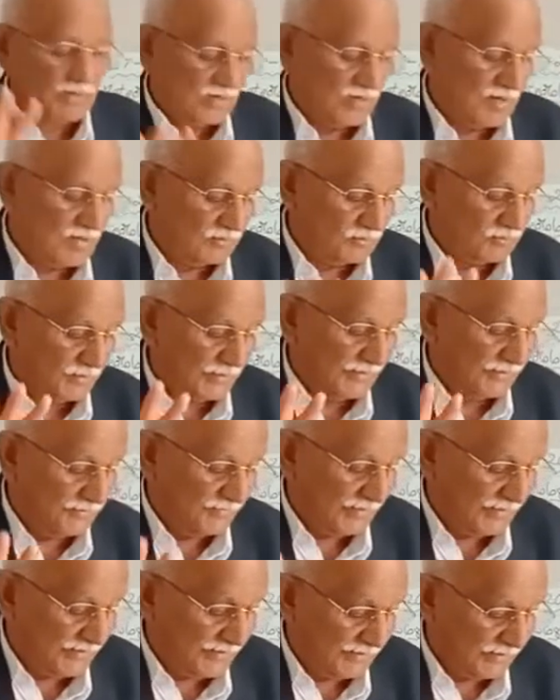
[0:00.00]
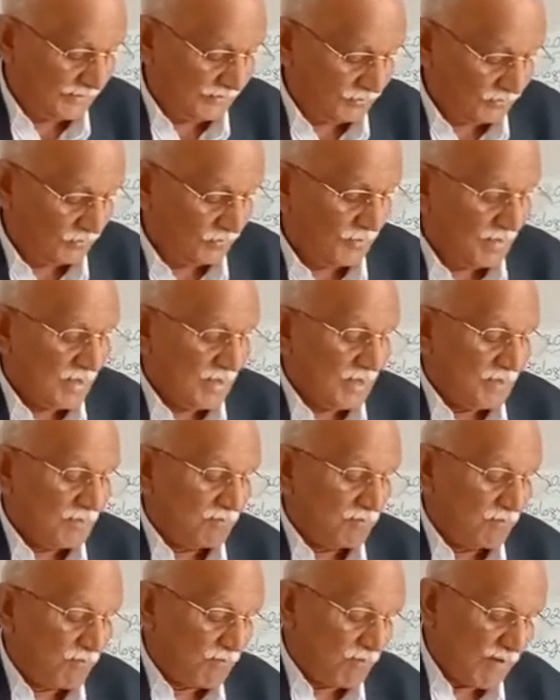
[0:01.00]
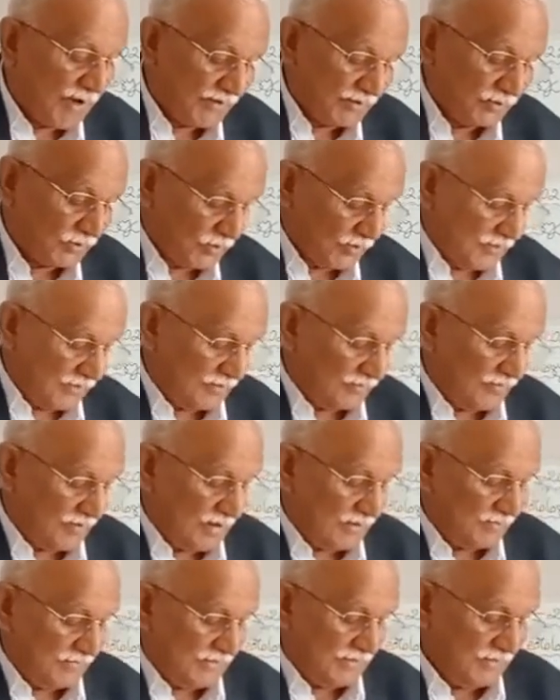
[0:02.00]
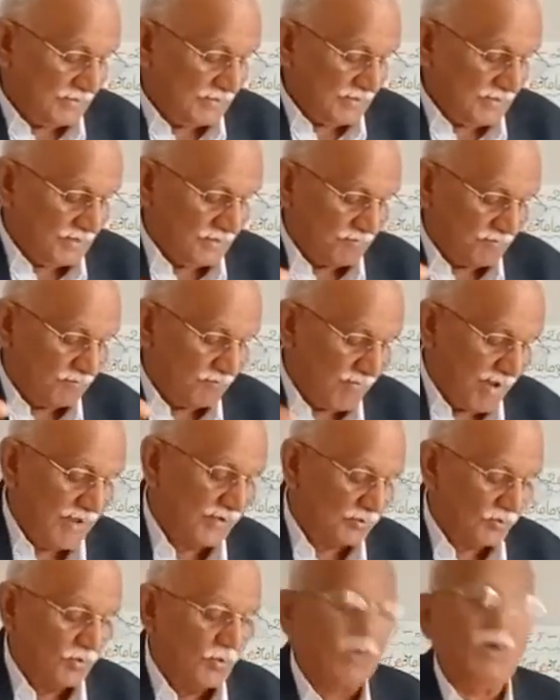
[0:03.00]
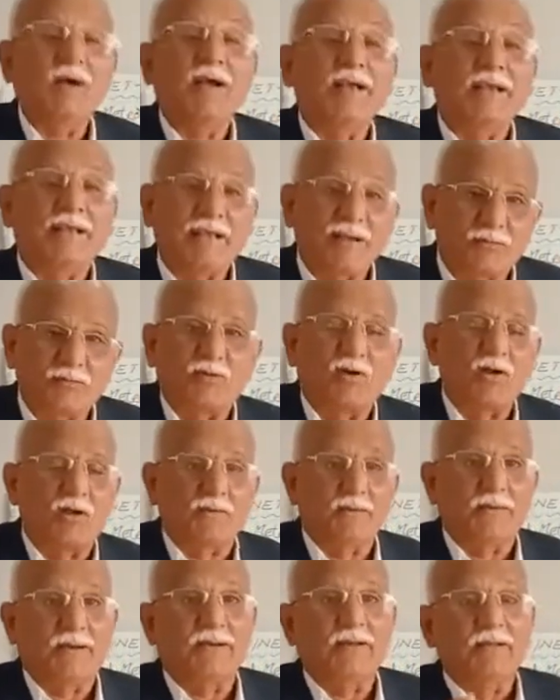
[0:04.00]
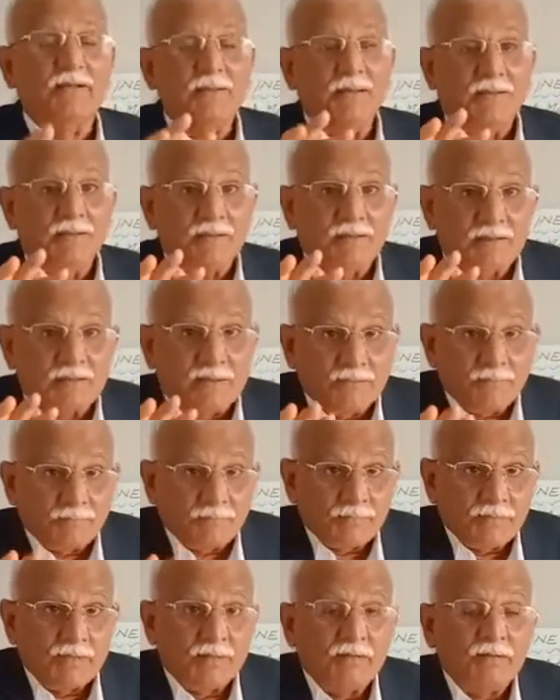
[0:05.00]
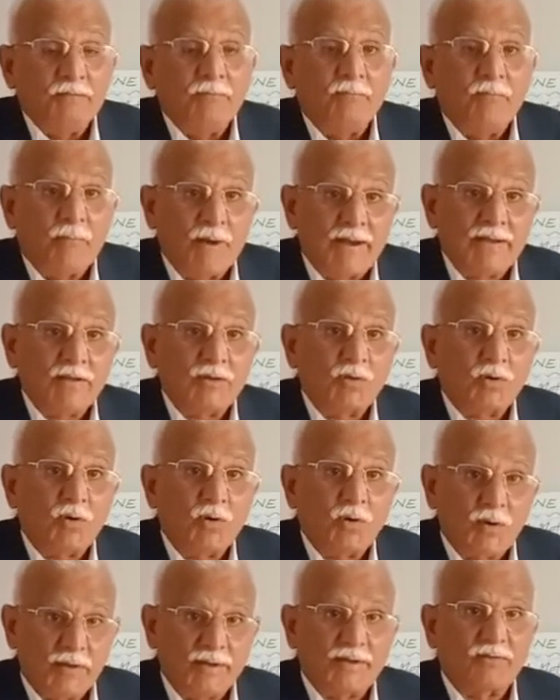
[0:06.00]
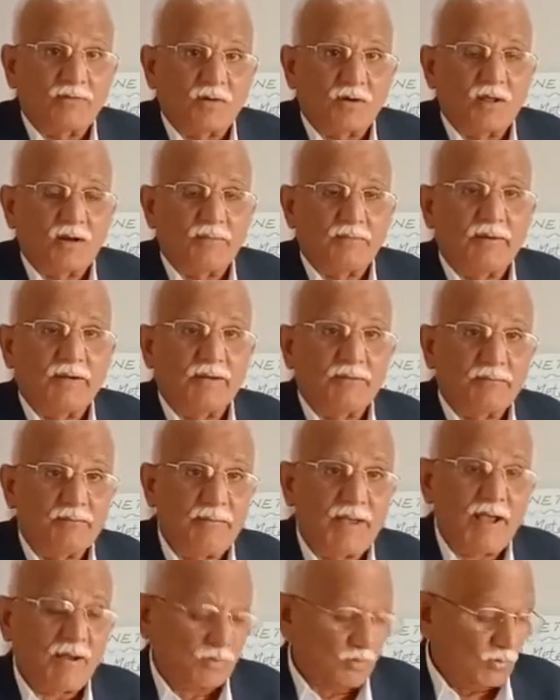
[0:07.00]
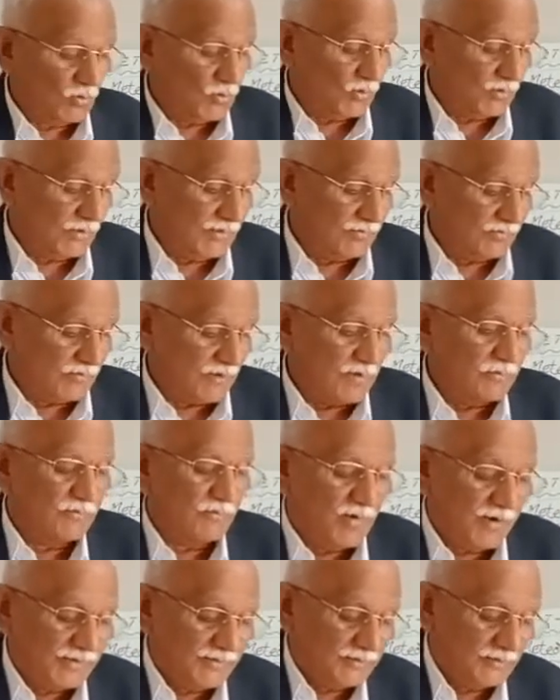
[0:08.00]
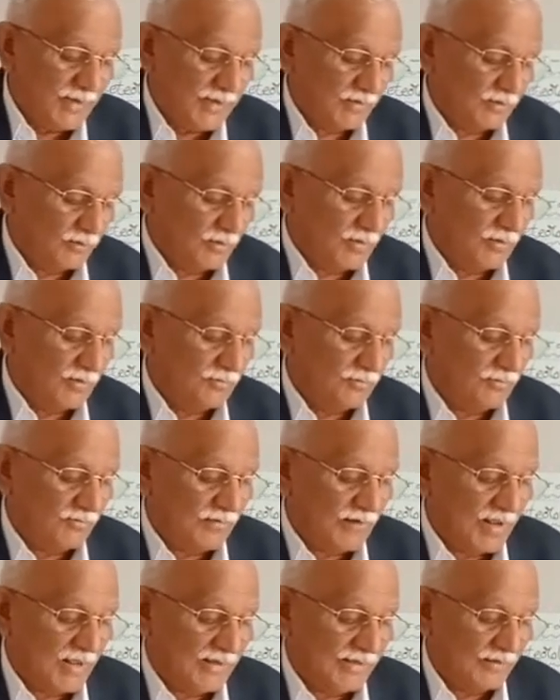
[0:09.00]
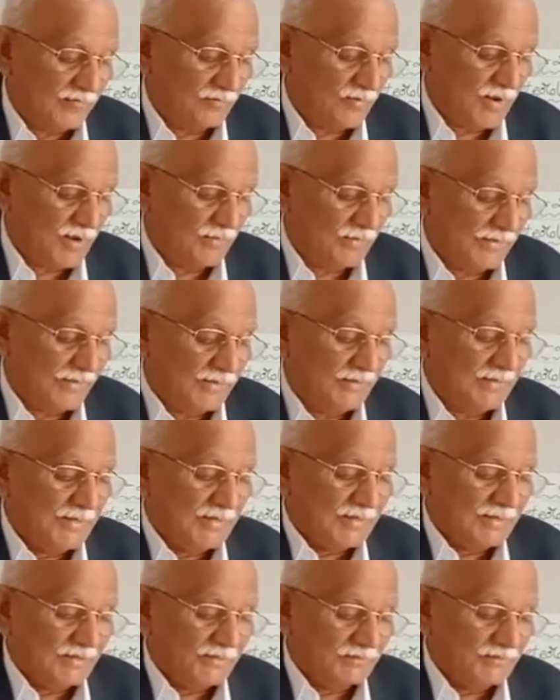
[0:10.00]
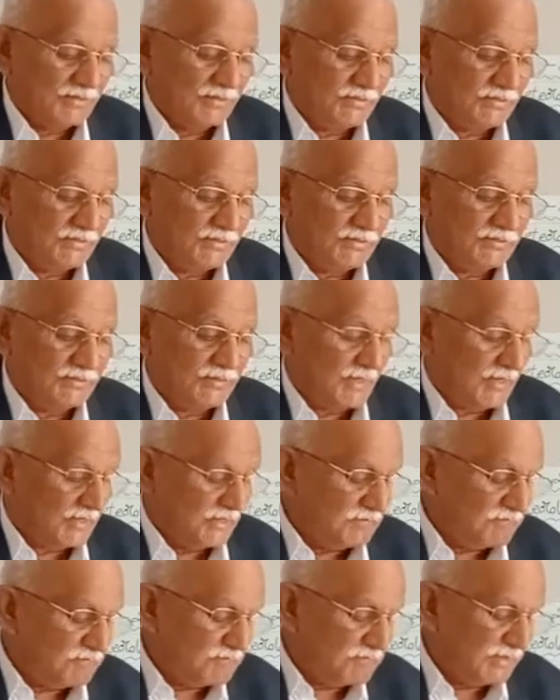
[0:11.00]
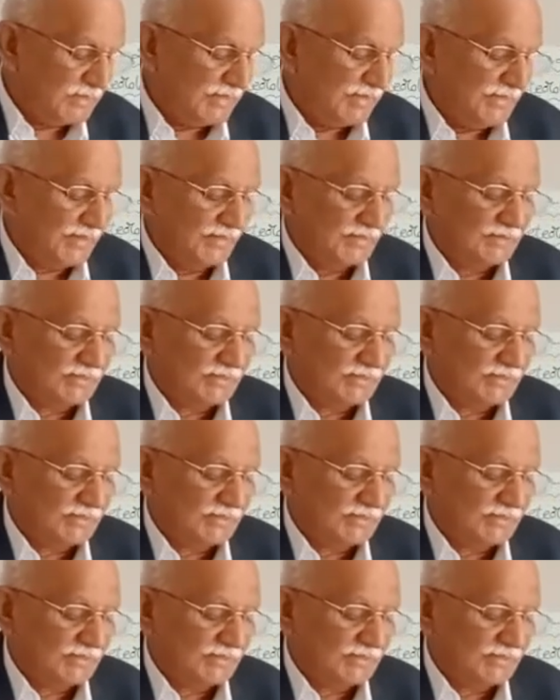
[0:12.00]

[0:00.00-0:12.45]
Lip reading: can also be divided into micro environment, macro environment. Micro environment, macro environment. What is micro environment? This is the immediate